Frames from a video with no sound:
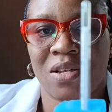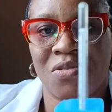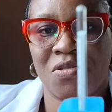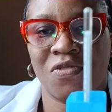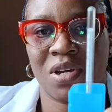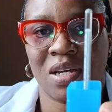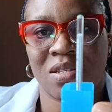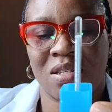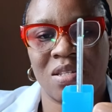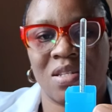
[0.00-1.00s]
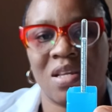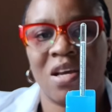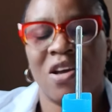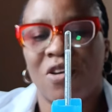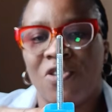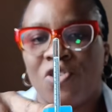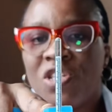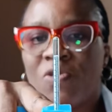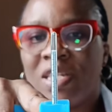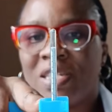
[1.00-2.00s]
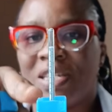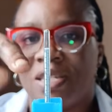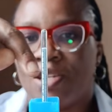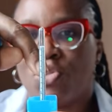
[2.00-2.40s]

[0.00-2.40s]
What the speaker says: I don't know if you can see it. Just the way it is.